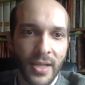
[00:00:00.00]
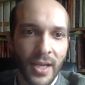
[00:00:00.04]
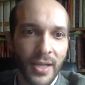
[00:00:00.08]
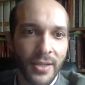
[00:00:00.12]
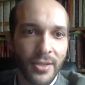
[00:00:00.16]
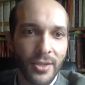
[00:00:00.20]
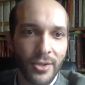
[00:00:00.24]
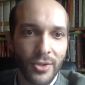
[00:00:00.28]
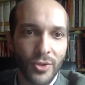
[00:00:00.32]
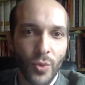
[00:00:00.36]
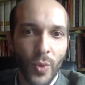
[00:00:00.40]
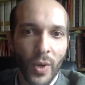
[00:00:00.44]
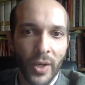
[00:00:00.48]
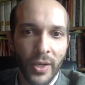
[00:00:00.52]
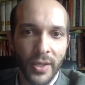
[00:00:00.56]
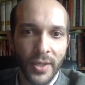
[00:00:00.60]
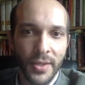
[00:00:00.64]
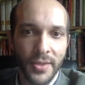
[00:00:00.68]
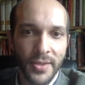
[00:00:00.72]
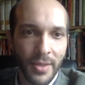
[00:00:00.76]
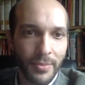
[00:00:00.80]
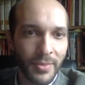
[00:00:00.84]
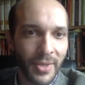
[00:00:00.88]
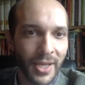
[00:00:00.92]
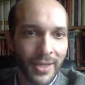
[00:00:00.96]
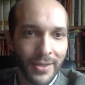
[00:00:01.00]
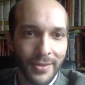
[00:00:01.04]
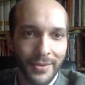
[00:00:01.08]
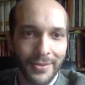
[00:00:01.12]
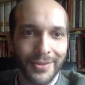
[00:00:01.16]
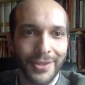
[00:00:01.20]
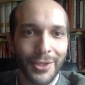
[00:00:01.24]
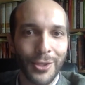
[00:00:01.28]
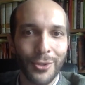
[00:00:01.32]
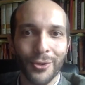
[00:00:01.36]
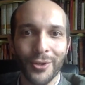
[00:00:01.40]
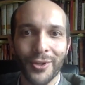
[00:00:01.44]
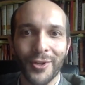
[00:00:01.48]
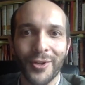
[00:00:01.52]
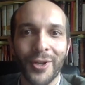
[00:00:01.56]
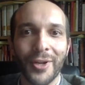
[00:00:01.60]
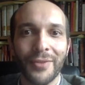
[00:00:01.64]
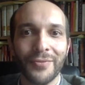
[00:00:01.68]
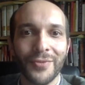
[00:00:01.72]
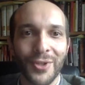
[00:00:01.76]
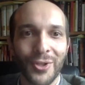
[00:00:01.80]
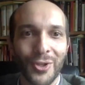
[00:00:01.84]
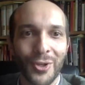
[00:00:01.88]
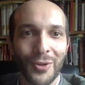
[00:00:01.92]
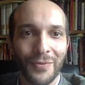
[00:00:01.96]
1920s, I'm not literate
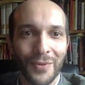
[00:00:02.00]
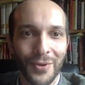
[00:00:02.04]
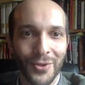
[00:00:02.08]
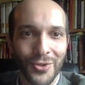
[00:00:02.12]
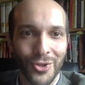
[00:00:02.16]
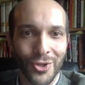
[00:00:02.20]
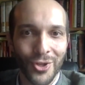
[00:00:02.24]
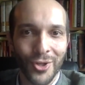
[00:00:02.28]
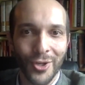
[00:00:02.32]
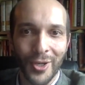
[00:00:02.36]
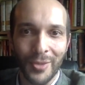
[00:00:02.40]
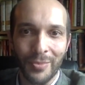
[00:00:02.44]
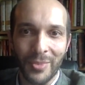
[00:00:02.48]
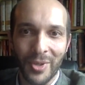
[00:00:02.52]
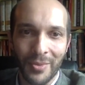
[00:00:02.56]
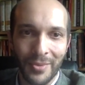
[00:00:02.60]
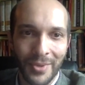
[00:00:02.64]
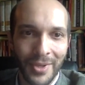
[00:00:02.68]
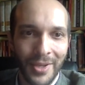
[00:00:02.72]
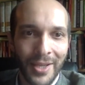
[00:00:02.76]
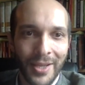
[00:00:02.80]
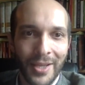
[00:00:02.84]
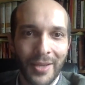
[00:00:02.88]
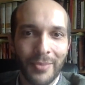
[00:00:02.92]
enough to know for sure, but